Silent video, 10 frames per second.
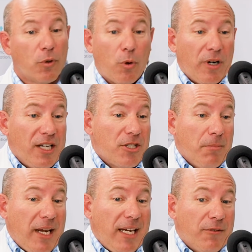Coordination
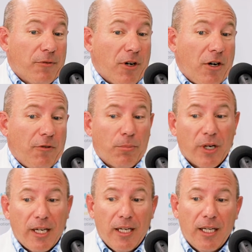may involve
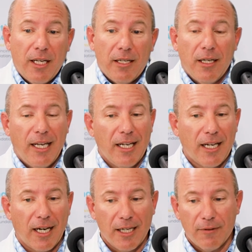bringing in any
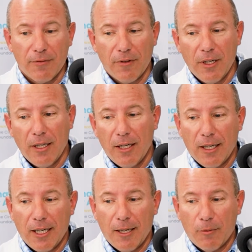kind of
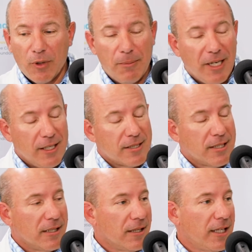
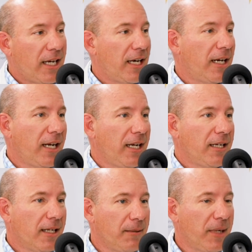rebates that
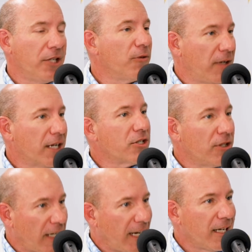a
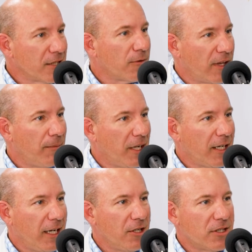manufacturer has for that
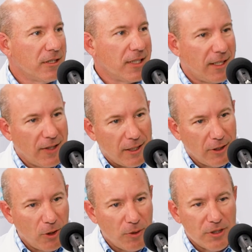medication that
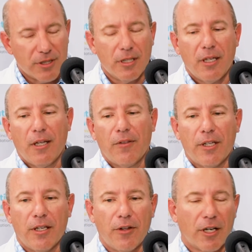lowers
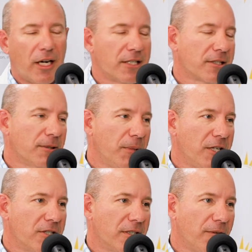the cost to the
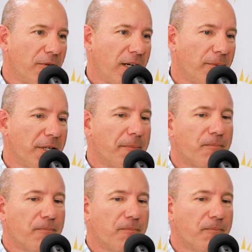patient and the family.